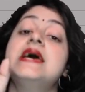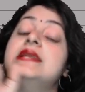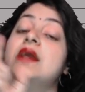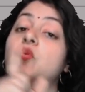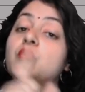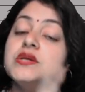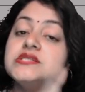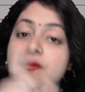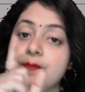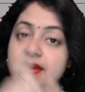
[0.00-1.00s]
Now,
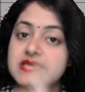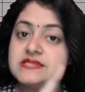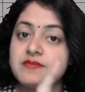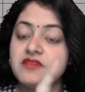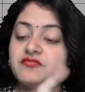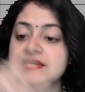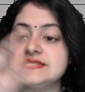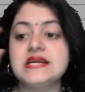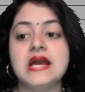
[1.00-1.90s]
which panes am I freezing?